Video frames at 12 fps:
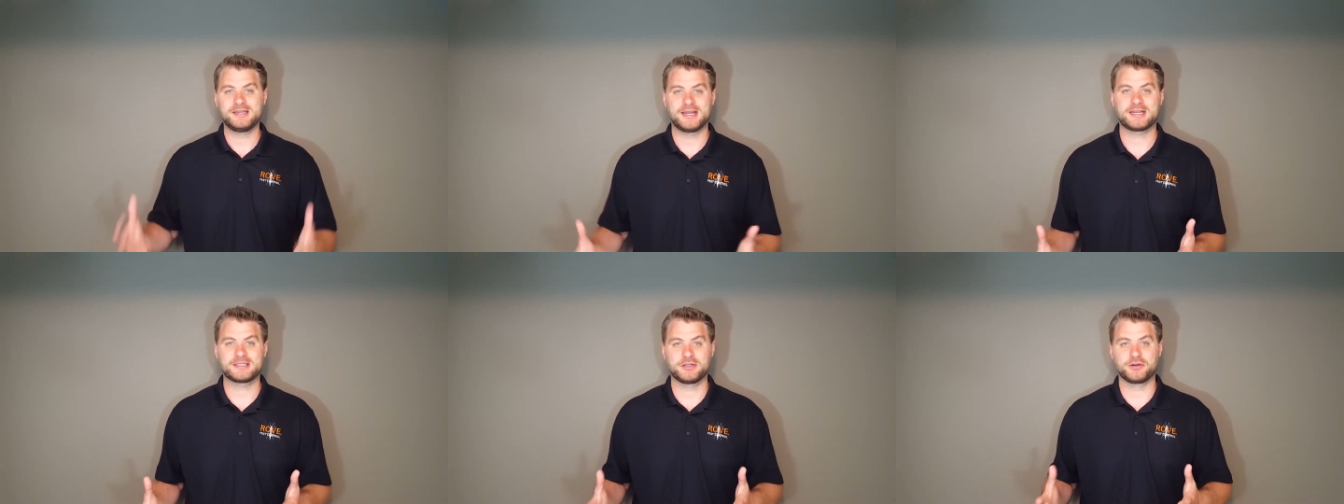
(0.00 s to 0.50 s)

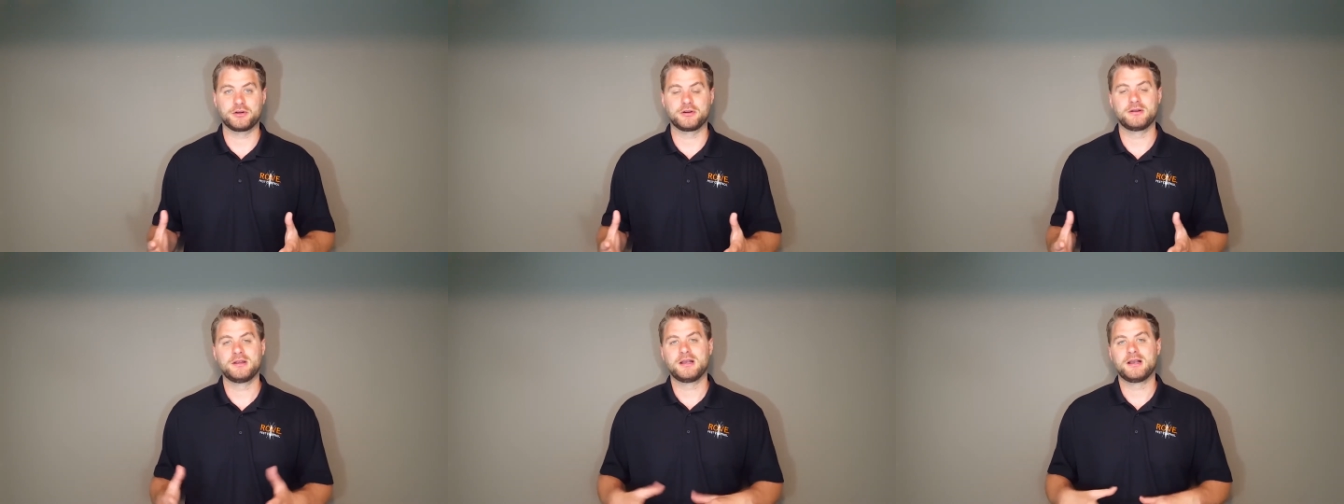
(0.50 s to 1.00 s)

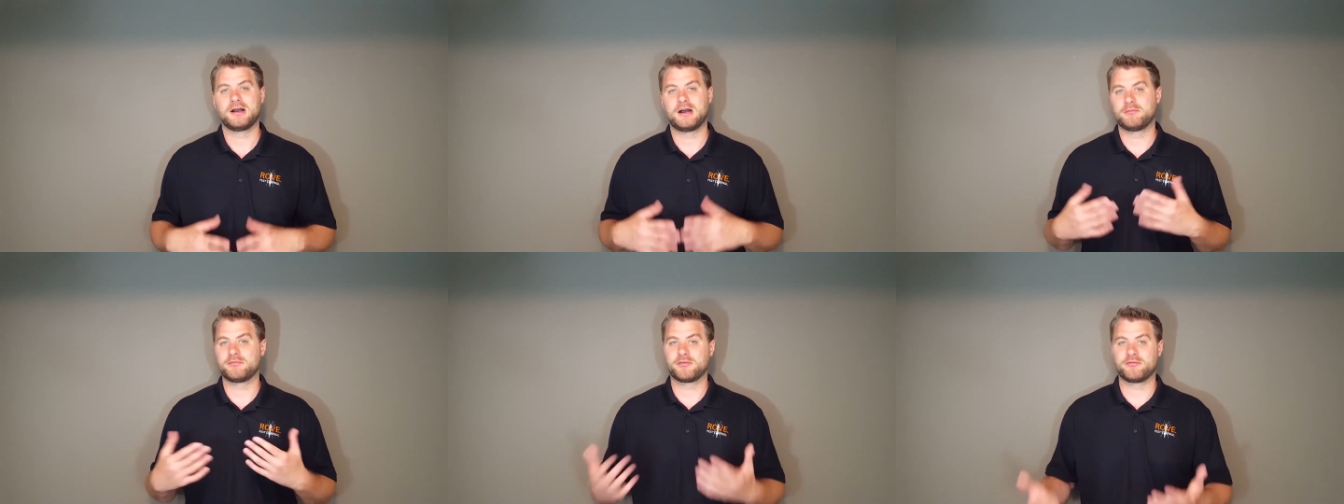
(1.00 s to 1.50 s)
nectar
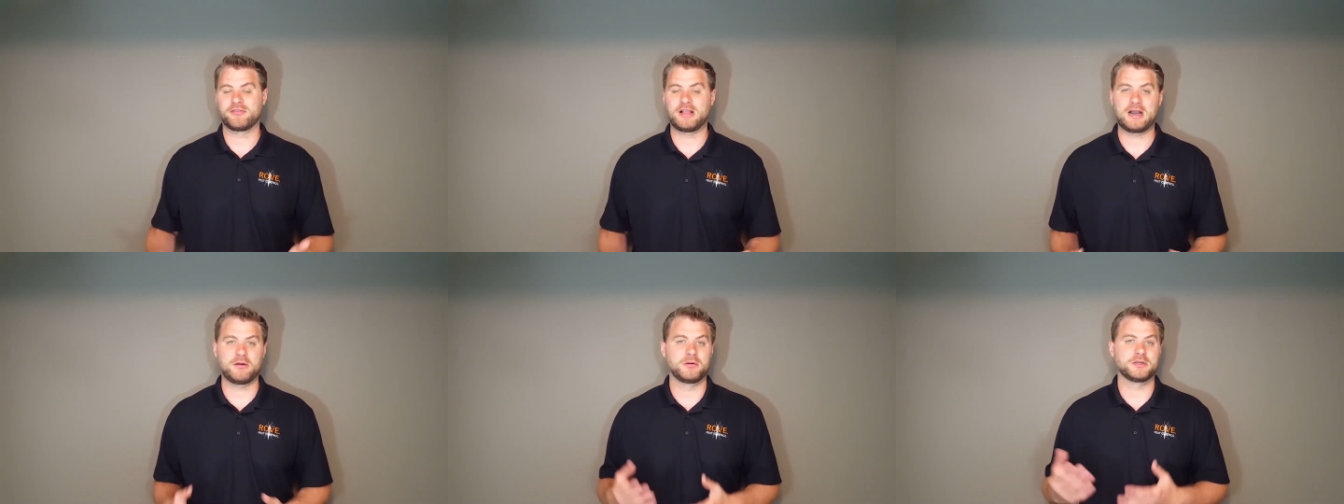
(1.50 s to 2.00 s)
um, from
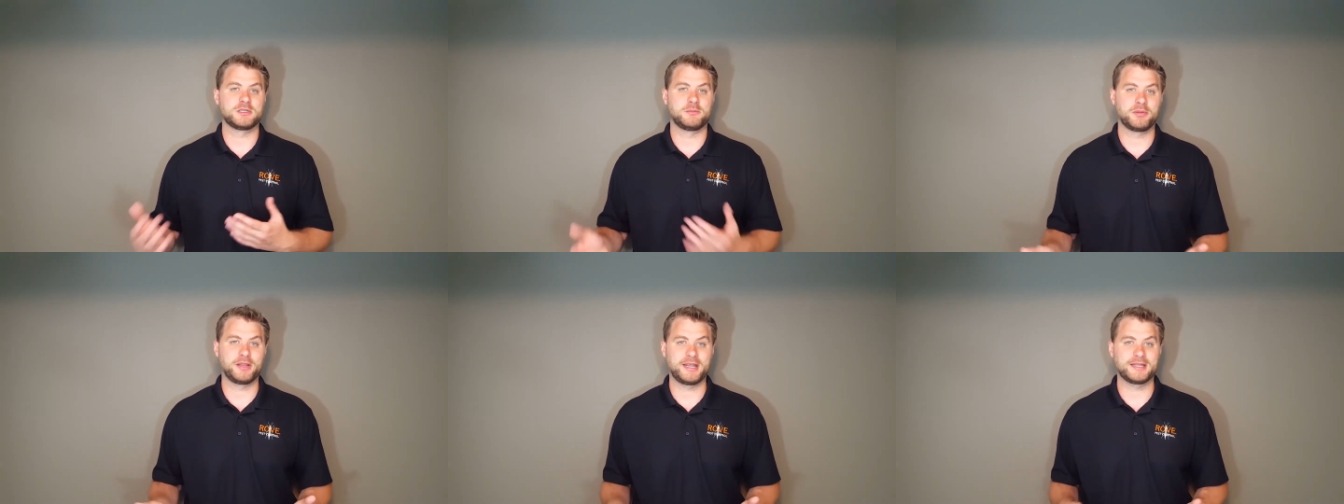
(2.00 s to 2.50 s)
flowers
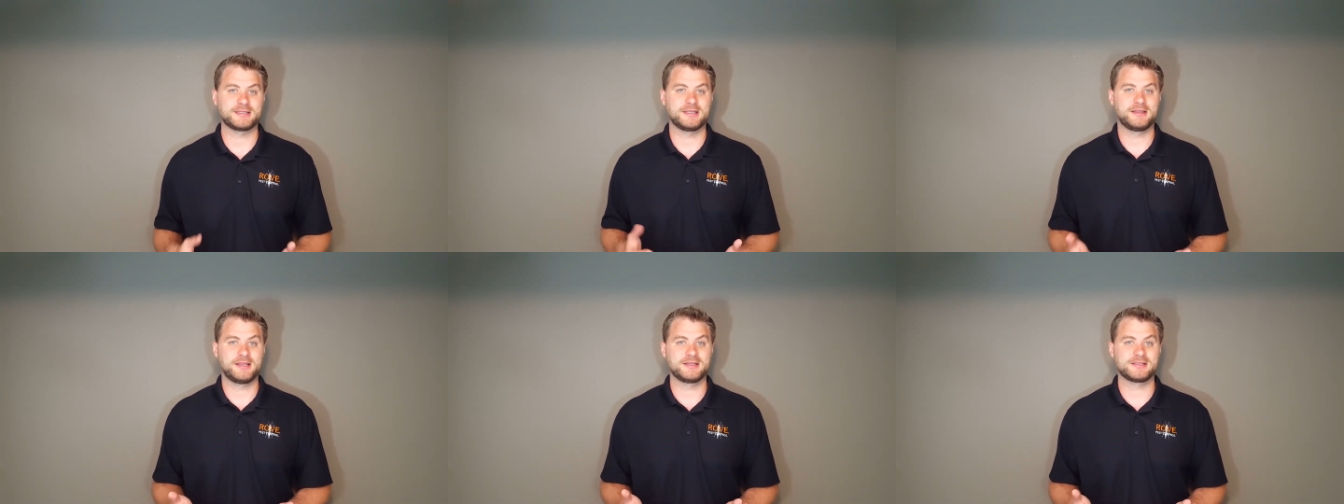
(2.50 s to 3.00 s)
and plants
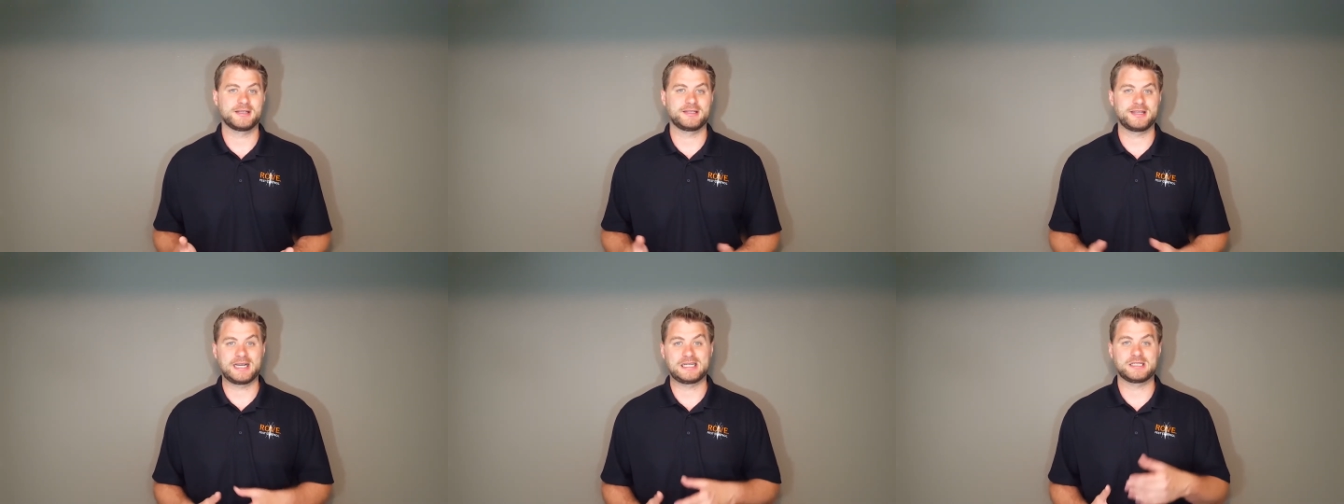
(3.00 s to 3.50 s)
and things
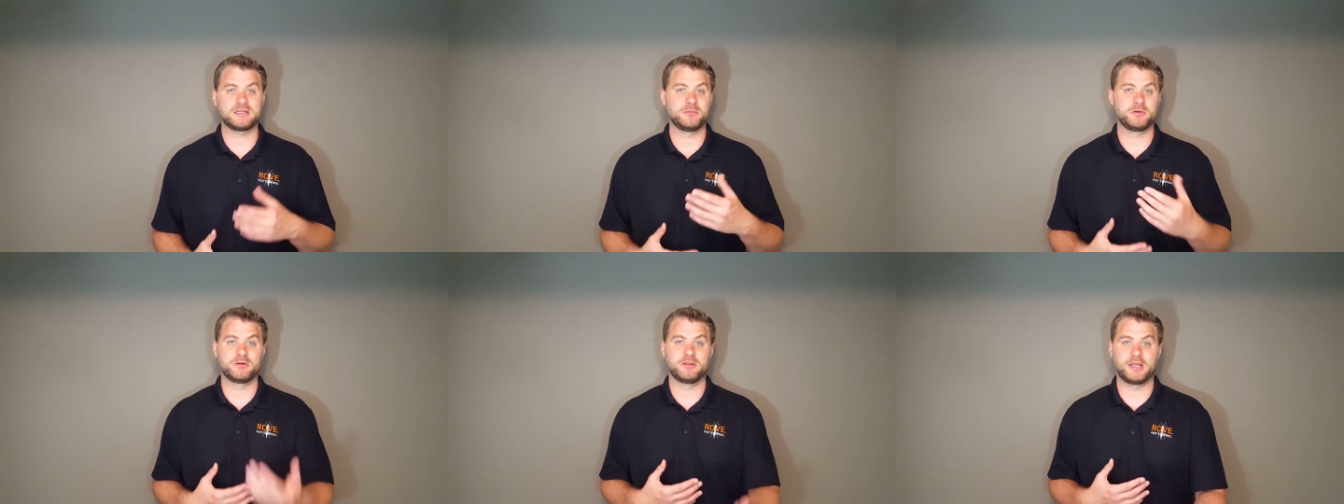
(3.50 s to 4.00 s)
like that,
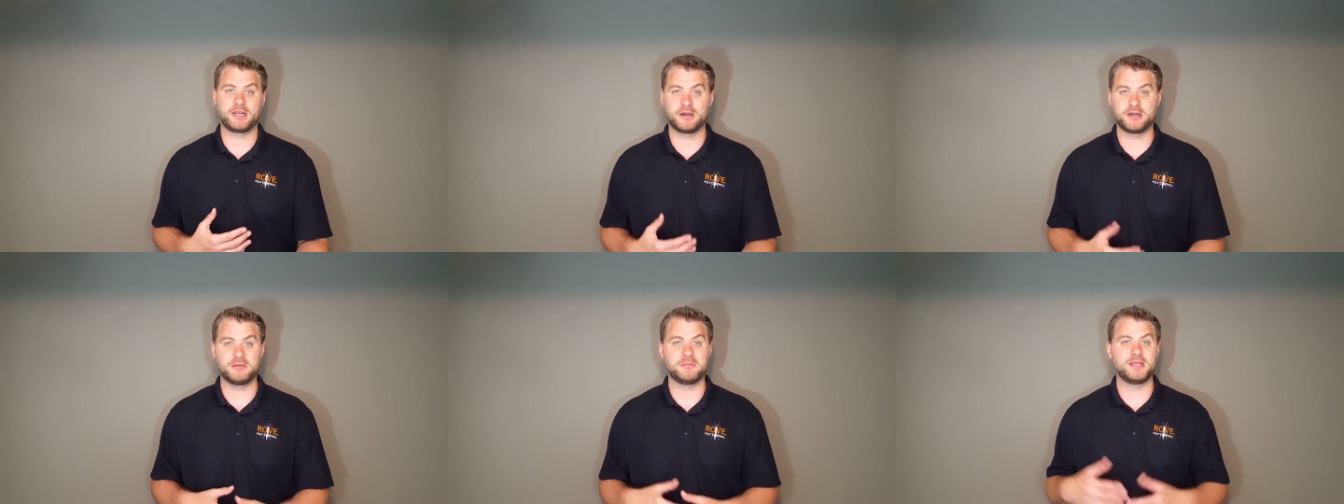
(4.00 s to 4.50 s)
similar to like
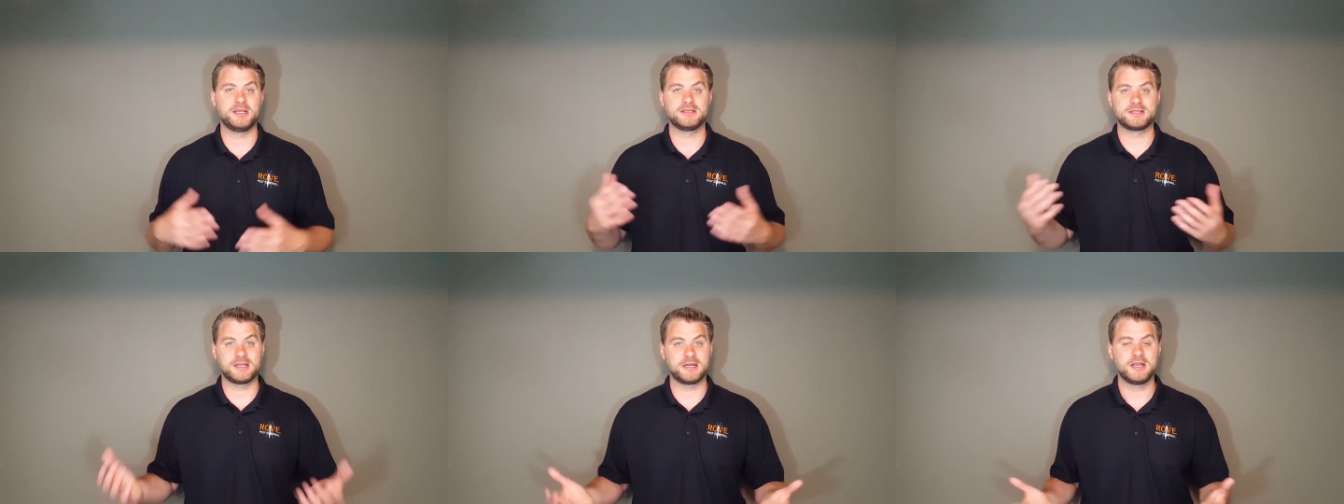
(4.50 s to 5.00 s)

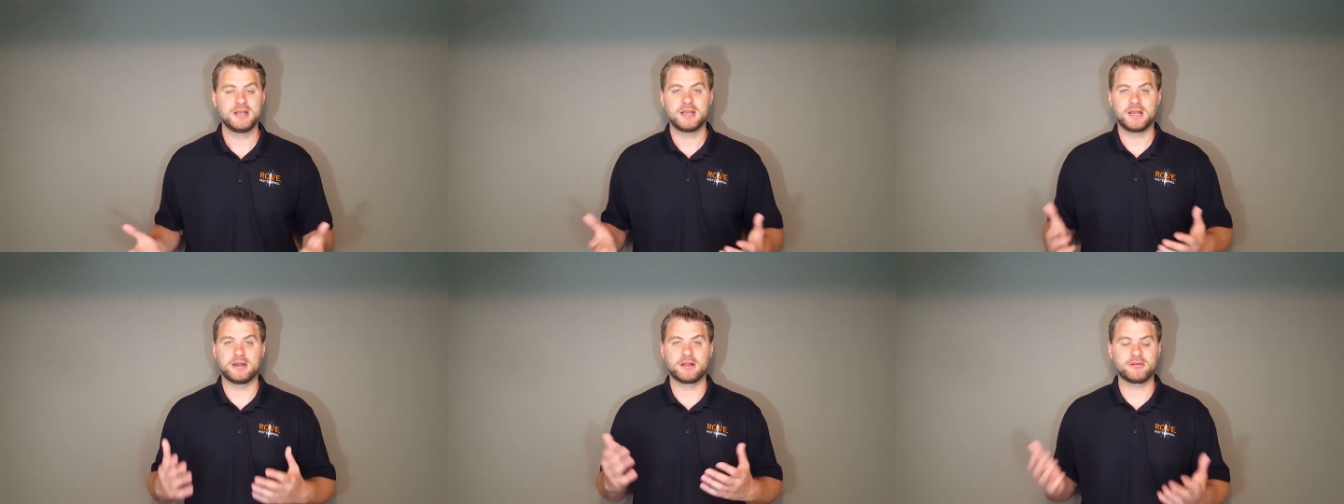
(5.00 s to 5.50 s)
honeybees and,
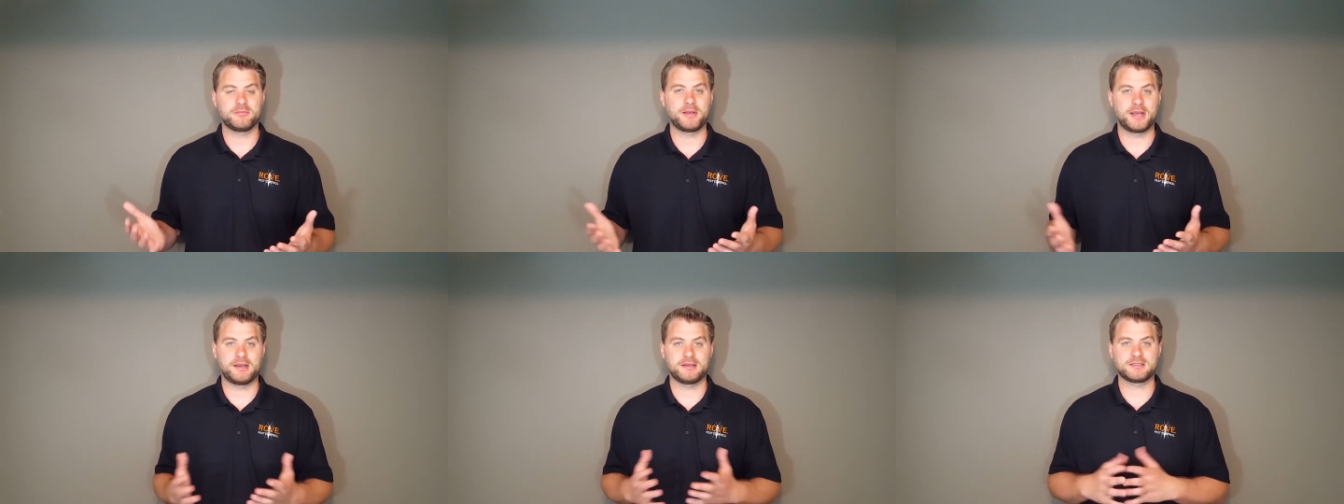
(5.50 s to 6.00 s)
and other
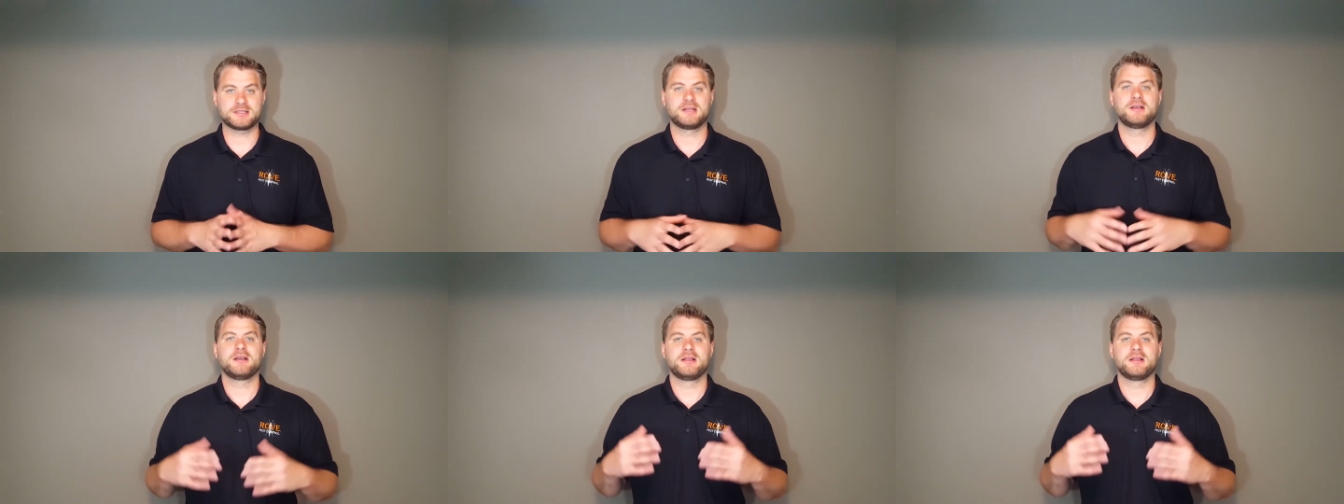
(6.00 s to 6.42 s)
pests.